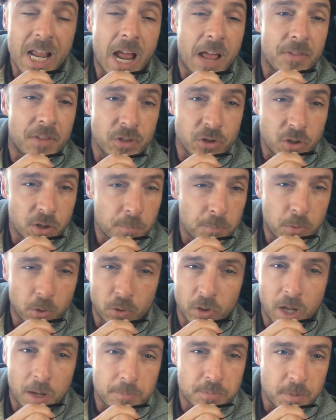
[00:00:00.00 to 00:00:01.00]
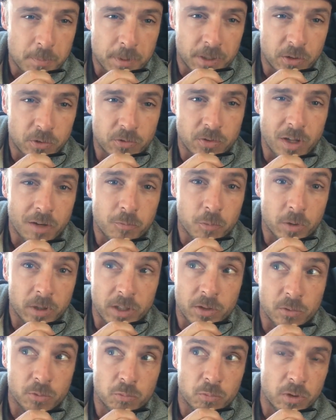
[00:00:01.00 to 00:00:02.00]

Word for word: and then you can build up to bigger stuff where he's